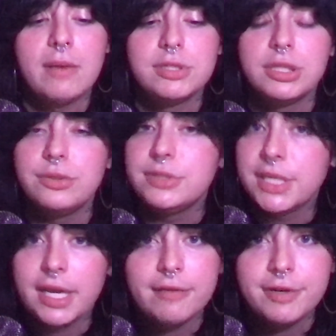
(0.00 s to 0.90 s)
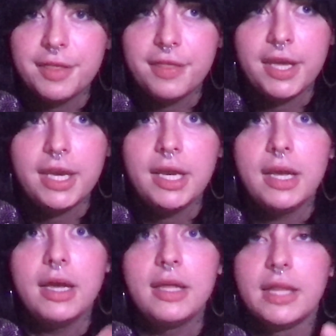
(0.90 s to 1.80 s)
I was losing
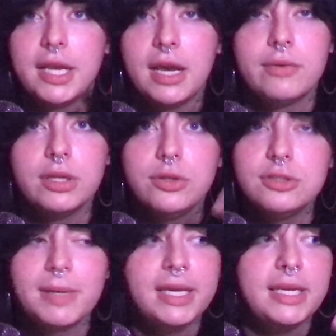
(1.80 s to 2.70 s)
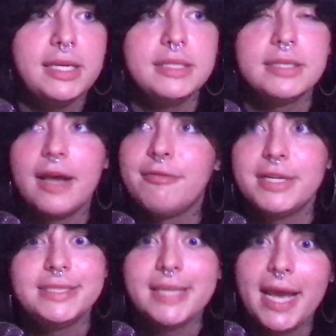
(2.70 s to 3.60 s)
everything. Like I would lose my keys
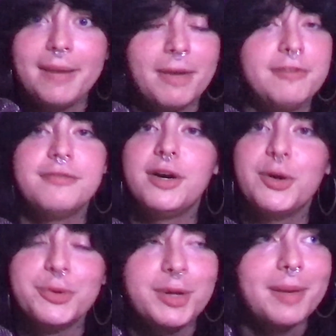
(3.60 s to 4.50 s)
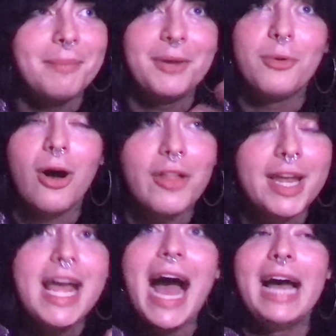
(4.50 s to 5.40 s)
every day, my phone, my
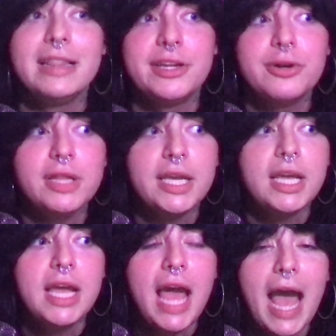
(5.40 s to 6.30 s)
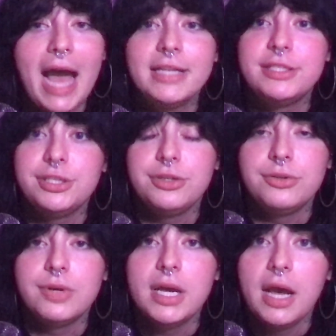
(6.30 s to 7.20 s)
wallet. I literally had
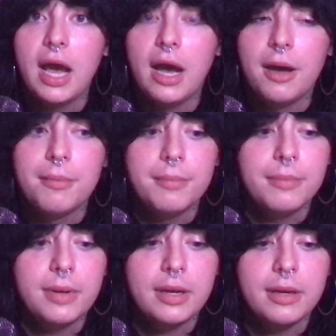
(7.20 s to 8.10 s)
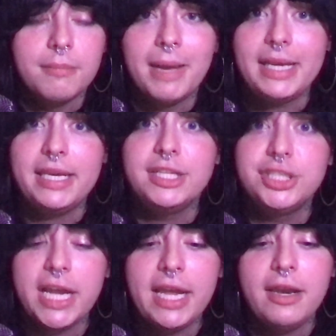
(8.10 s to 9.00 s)
to um my
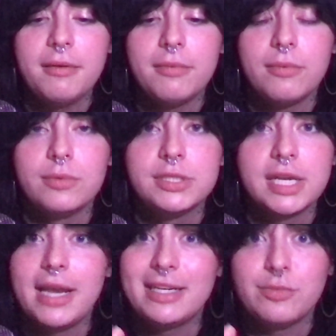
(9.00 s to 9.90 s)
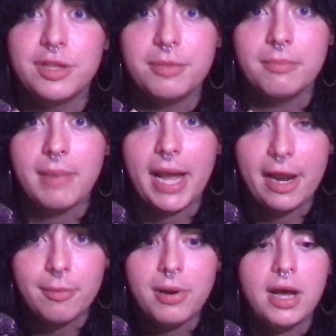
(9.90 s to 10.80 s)
keychain was connected with my
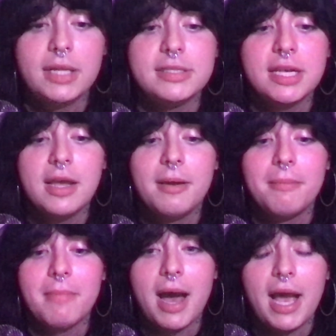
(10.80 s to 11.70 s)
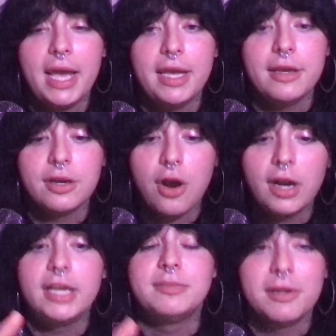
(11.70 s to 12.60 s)
AirPods, my
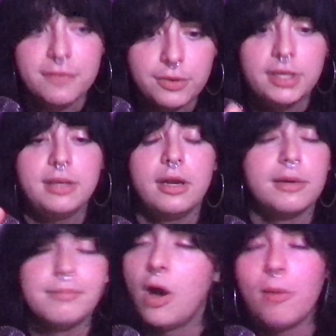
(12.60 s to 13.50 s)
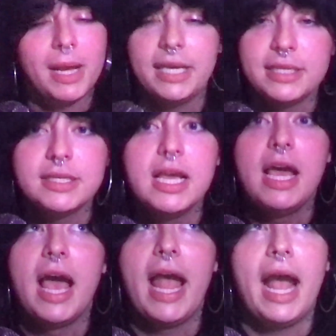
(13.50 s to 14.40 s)
car keys, my phone or er, all my keys.
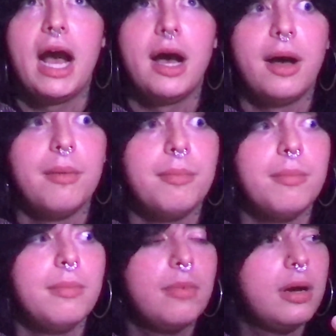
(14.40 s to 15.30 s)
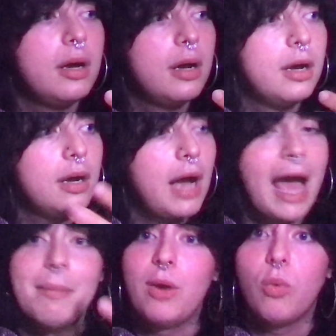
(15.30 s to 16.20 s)
Um I
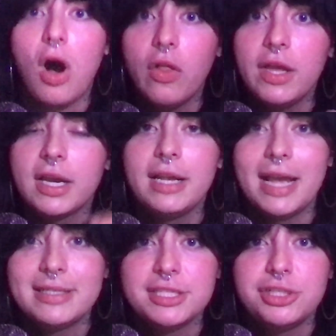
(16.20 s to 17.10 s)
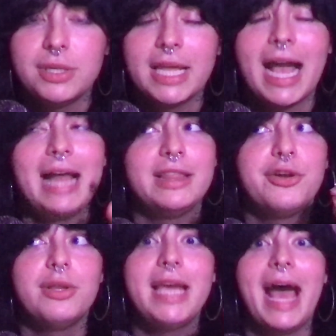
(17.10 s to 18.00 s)
had my wallet connected to it. Like I
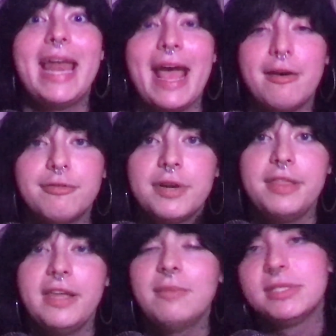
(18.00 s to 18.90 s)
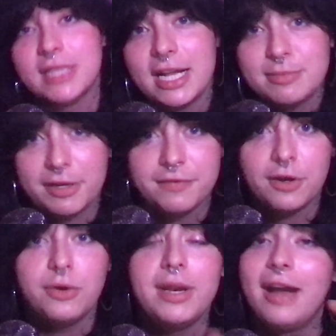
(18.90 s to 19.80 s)
literally had everything besides my
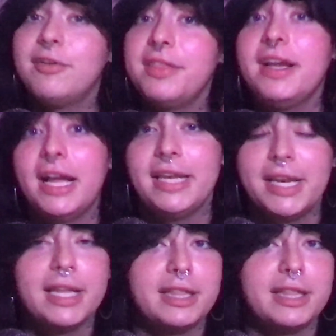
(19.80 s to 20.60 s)
phone, everything I needed.